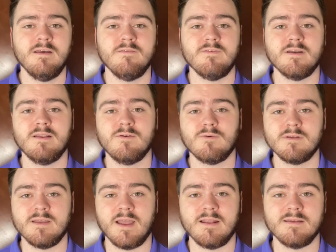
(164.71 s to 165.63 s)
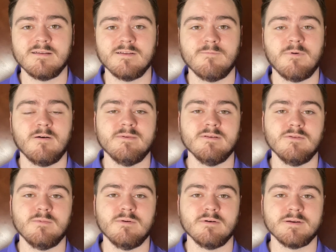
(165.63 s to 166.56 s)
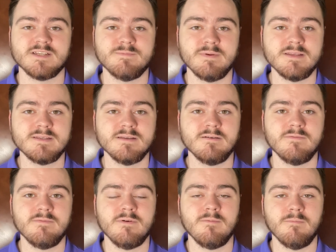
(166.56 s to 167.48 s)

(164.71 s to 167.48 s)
If you're getting organic, it'll probably be a little more expensive,